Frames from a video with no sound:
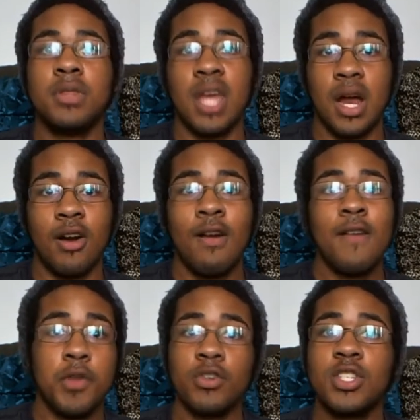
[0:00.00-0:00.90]
there
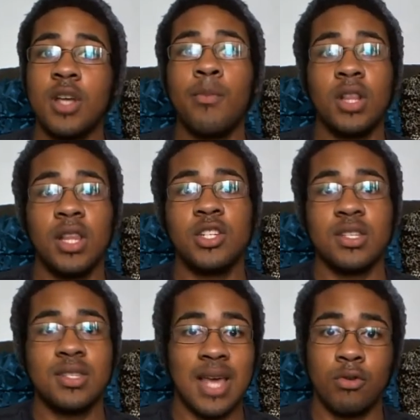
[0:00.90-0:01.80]
are some
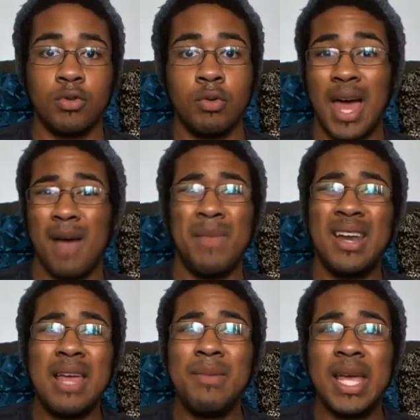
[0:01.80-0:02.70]
religions that do that. I'm not
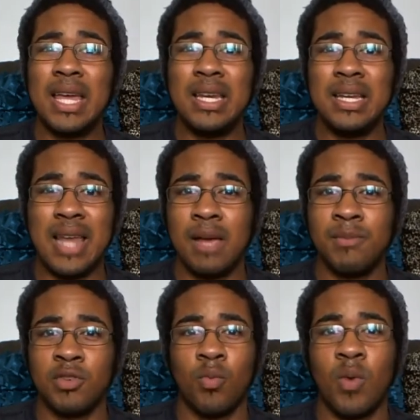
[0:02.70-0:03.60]
naming any
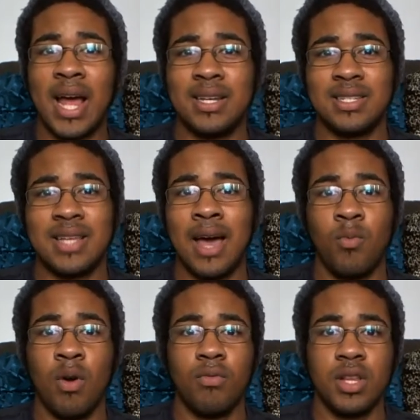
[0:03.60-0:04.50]
names or what I decide
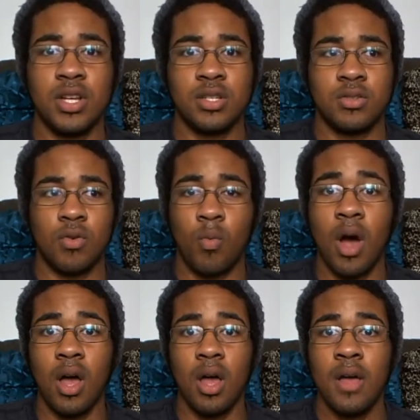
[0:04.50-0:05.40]
what religions or
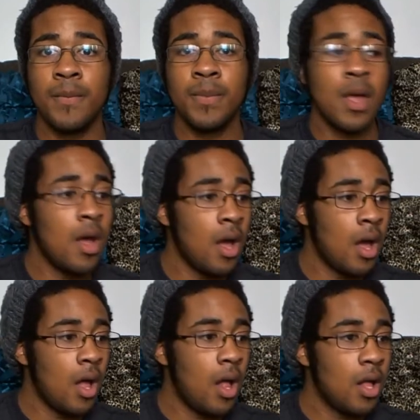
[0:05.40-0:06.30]
what.
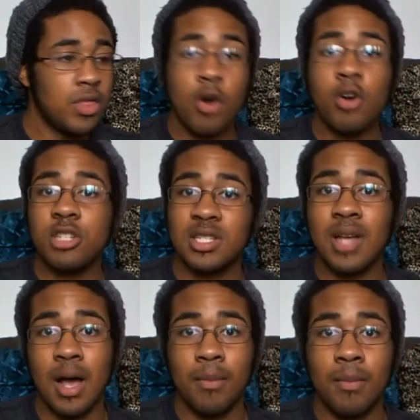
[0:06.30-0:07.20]
There are
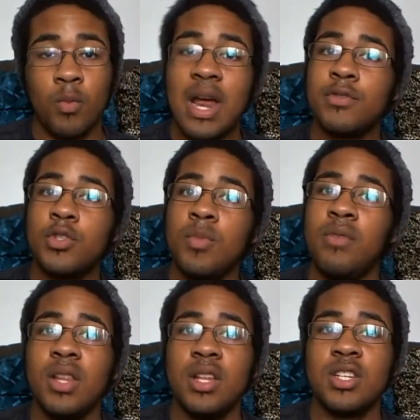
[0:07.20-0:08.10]
some. We have too many
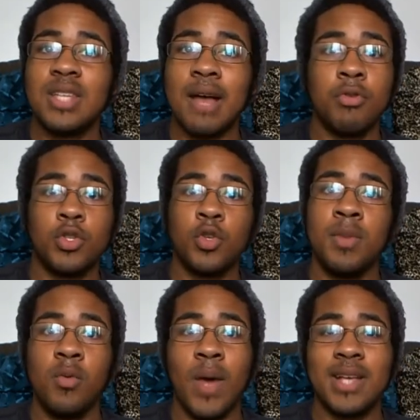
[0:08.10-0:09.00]
religions out there, too
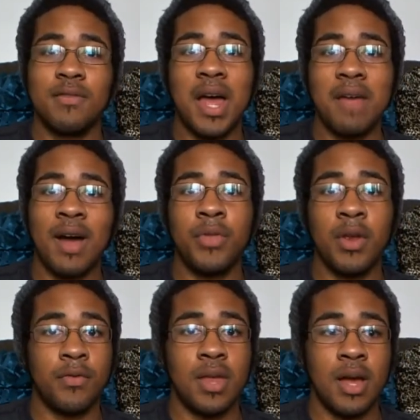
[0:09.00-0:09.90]
many ways of life out there
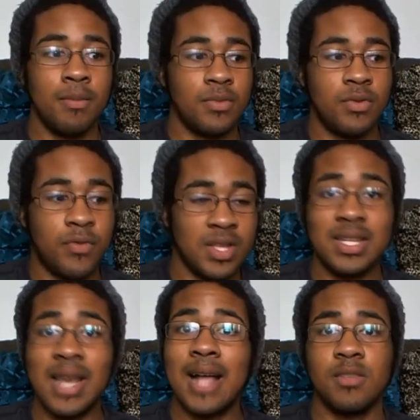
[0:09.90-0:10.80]
for this
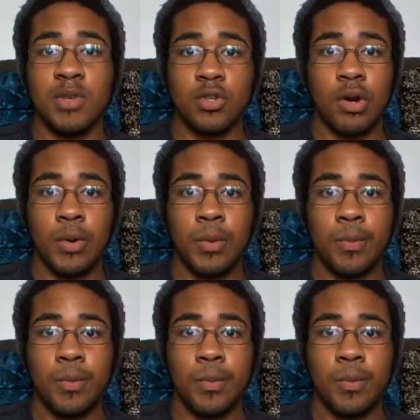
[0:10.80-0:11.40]
not to be true.